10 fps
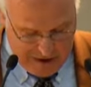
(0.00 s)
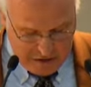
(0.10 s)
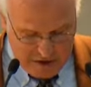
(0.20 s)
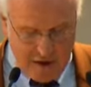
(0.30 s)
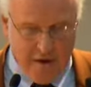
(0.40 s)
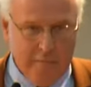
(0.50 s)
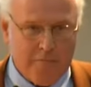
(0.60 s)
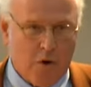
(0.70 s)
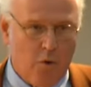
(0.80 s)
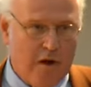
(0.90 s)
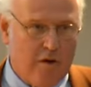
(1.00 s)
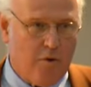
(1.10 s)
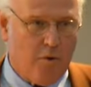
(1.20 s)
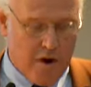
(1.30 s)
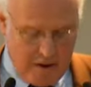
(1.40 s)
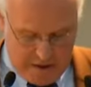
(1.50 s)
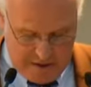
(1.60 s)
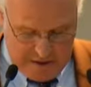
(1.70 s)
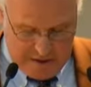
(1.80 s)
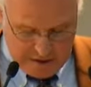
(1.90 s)
And I think we who work
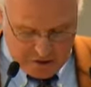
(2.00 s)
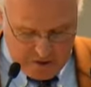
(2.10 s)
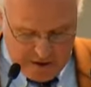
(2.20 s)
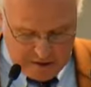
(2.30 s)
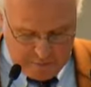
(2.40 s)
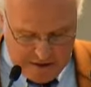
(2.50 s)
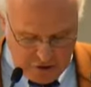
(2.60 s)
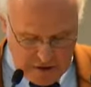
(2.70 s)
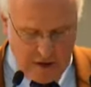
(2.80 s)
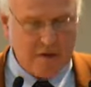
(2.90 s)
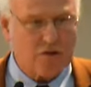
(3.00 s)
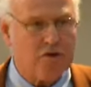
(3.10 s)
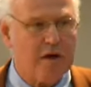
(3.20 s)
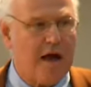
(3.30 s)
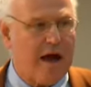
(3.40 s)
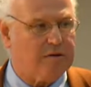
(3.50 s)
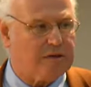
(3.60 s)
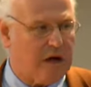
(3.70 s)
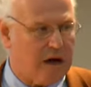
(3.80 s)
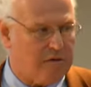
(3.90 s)
in history, especially history
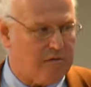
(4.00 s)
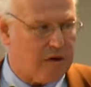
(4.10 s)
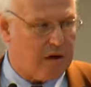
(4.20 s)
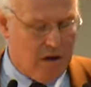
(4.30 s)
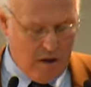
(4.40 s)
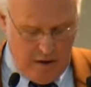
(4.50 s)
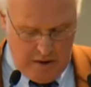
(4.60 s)
outside of the